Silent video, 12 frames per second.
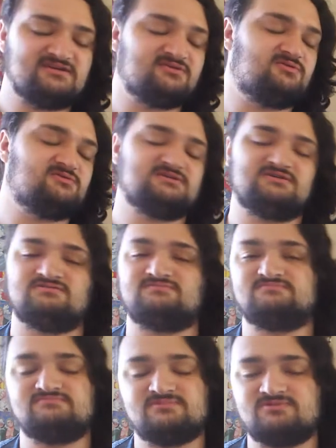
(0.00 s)
Of course, I'll
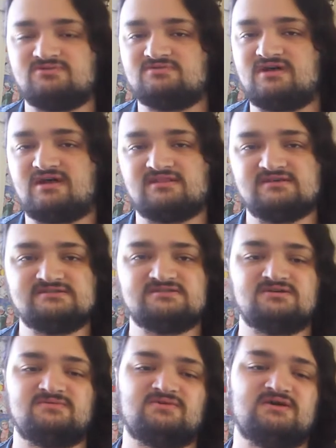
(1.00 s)
go on at least
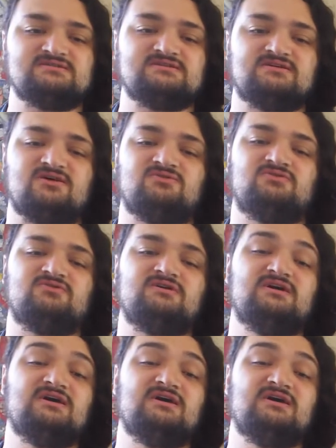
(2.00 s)
summarize and go through it.